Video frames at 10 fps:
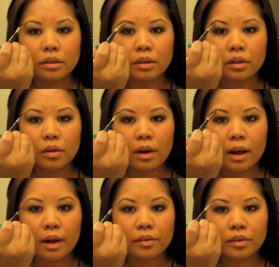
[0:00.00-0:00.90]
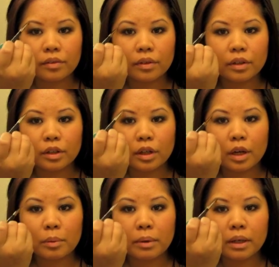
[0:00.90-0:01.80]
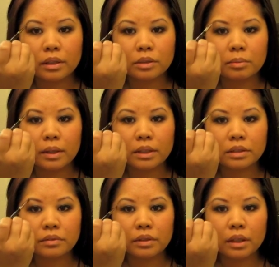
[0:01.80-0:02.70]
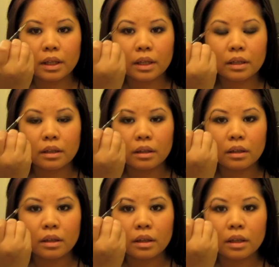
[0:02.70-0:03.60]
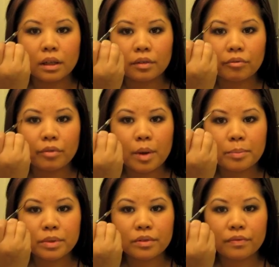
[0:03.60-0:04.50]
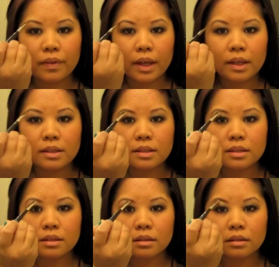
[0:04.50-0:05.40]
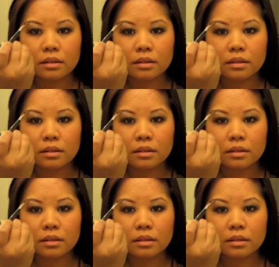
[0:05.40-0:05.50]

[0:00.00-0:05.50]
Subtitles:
You don't have to fill in your eyebrows, but I just feel like it frames the face,